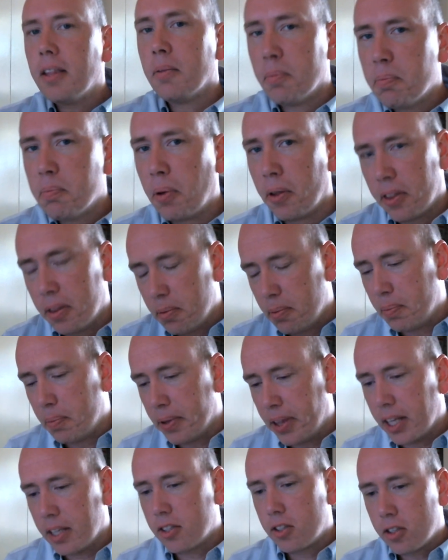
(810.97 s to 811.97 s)
but
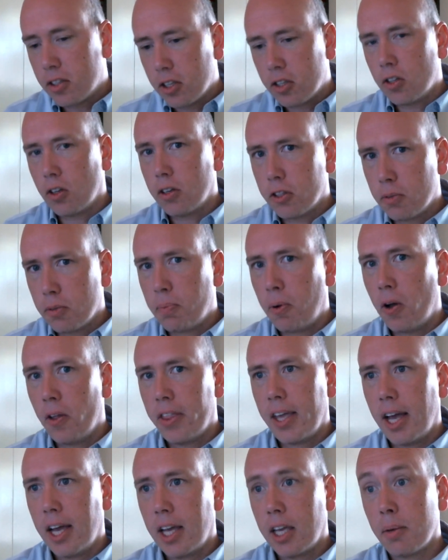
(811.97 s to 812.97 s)
that's to sort of support
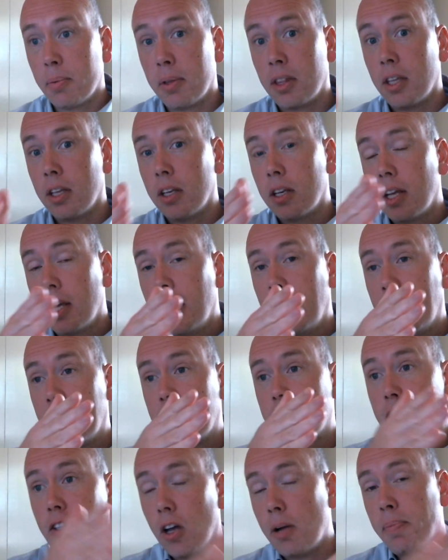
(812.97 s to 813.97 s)
the argument that
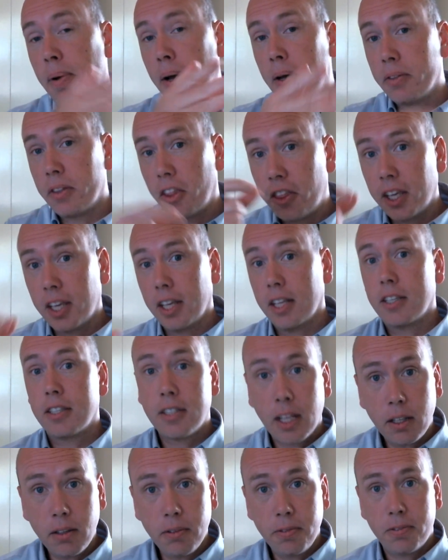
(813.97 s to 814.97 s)
it's not about the thing
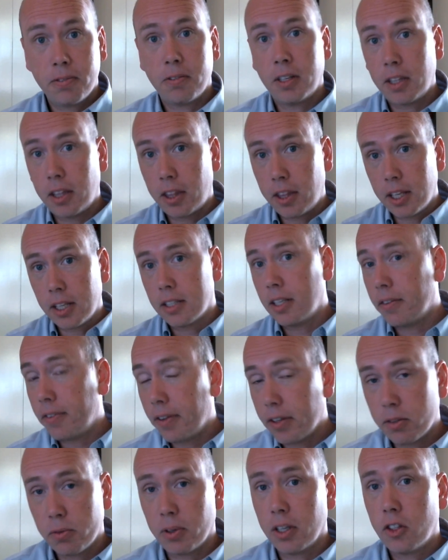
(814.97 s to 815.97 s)
itself, right? The thing itself
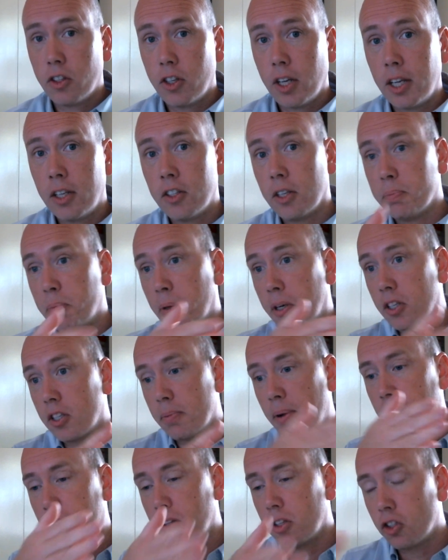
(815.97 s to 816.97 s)
hasn't really changed, but it's
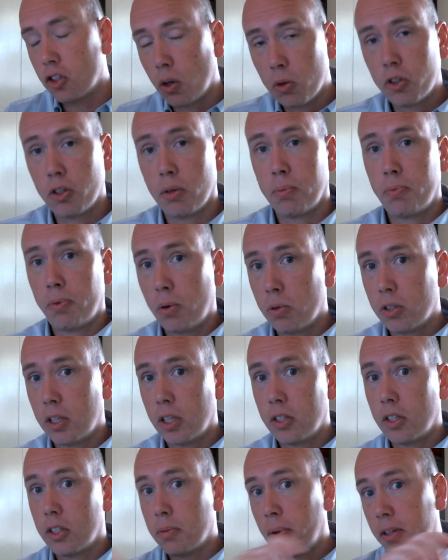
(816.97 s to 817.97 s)
about the social
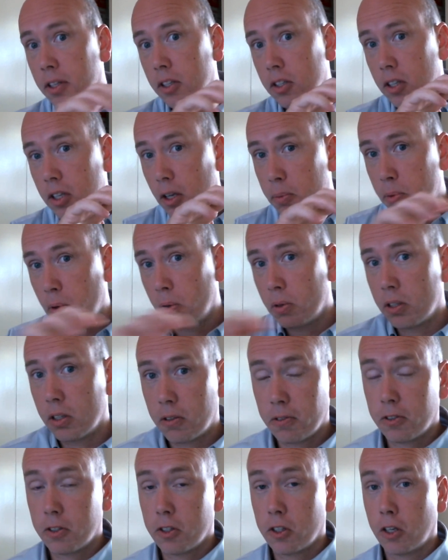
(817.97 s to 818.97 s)
process. It's about this process
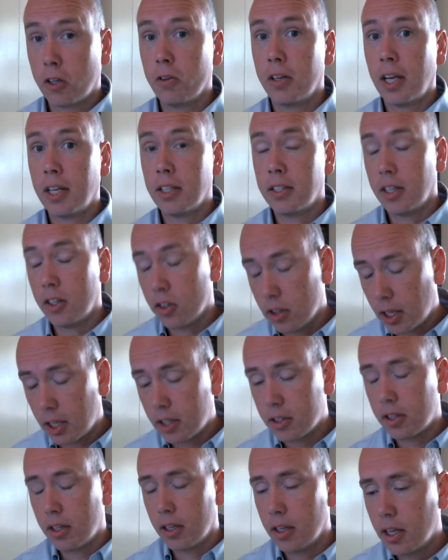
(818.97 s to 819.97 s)
of securitization.
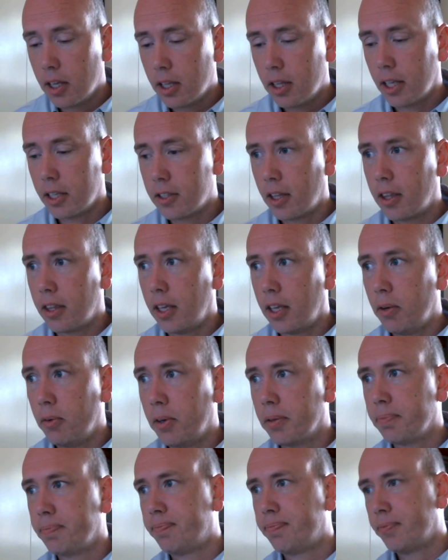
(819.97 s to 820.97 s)
That's the
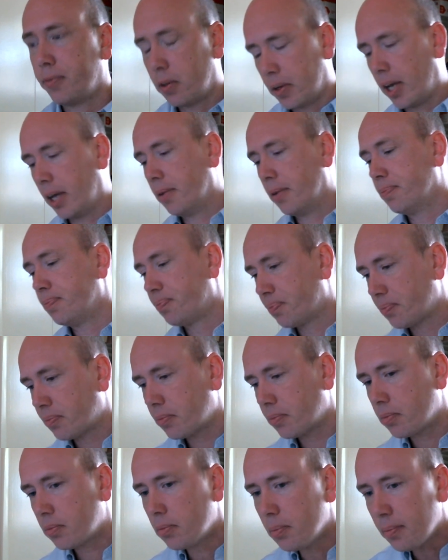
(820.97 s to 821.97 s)
theory. Okay.
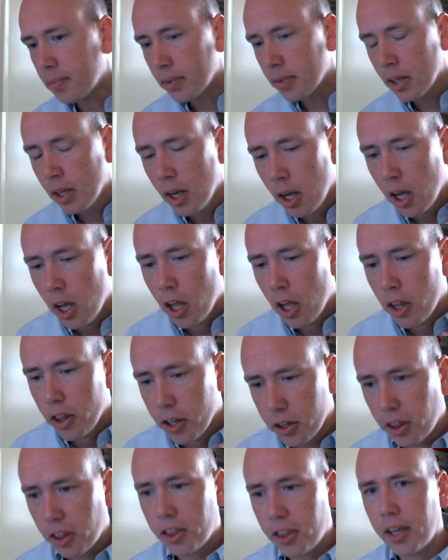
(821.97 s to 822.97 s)
The
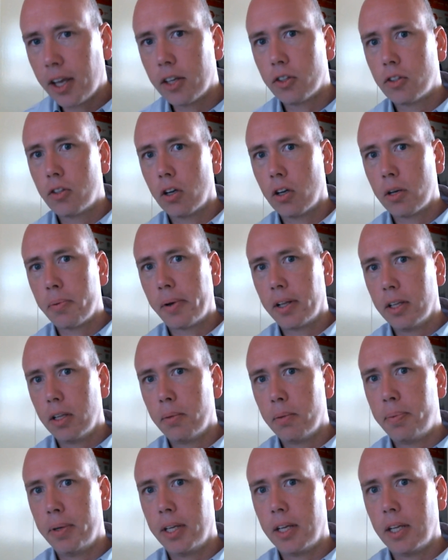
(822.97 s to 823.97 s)
other thing I should talk about a
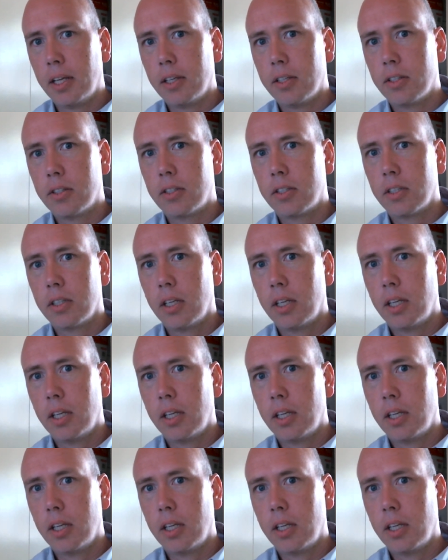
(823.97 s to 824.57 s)
little bit is